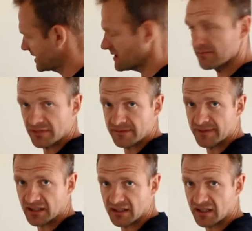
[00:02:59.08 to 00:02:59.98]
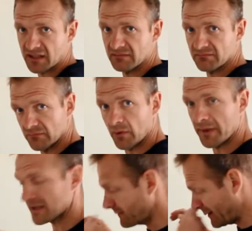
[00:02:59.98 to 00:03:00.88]
say just finger tight, not
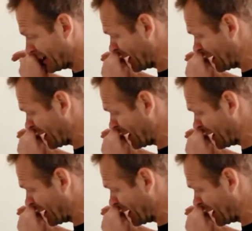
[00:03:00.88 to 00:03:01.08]
massively